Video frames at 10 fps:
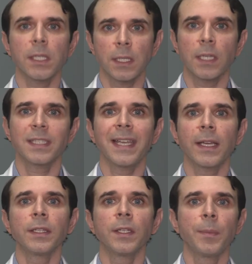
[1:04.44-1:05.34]
it does take
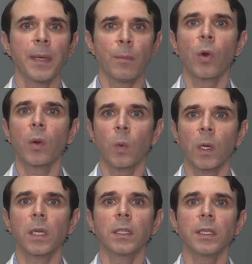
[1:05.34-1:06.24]
a little bit more
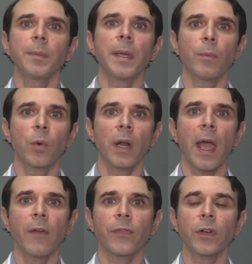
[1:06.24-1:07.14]
work, a little bit more
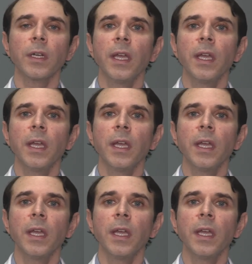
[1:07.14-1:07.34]
effort.